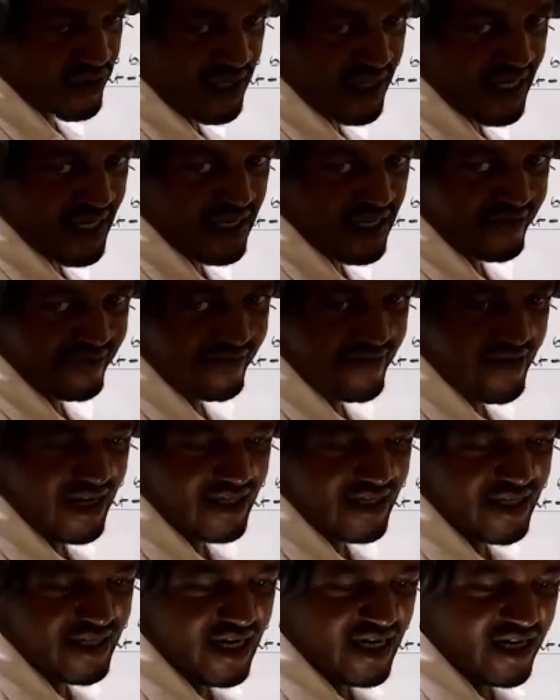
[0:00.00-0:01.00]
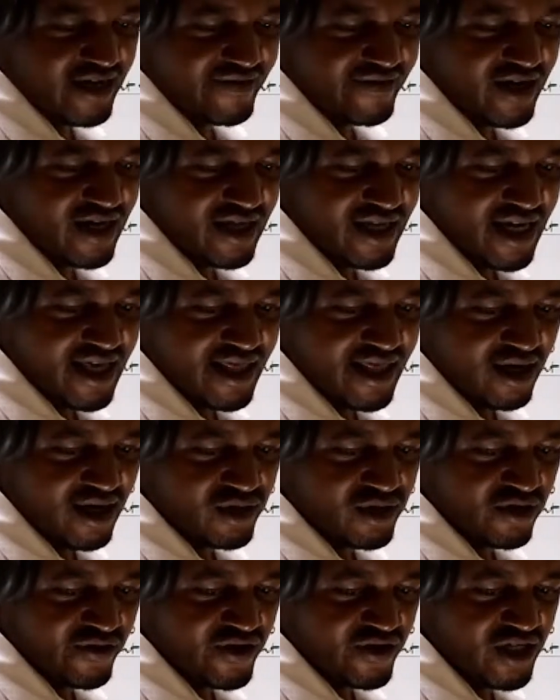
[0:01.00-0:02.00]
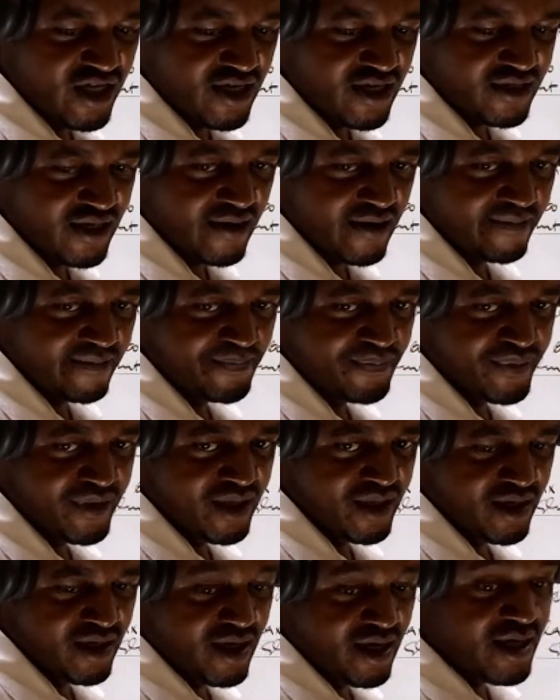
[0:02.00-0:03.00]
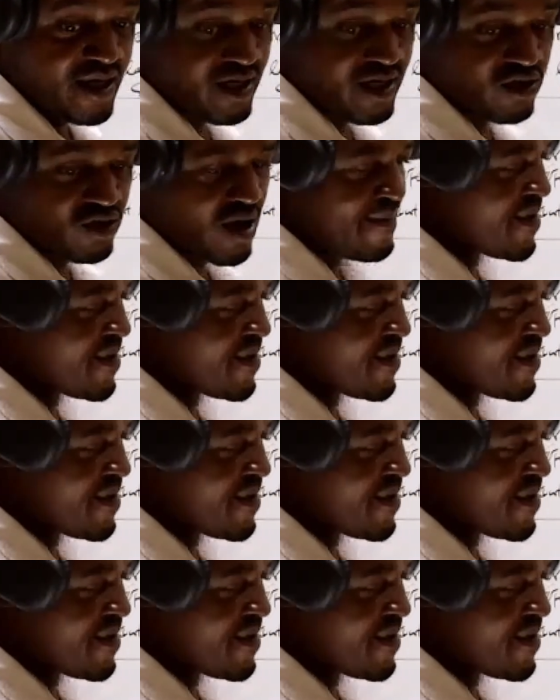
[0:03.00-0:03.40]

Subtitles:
that the figures are given say in thousands of shillings in the trial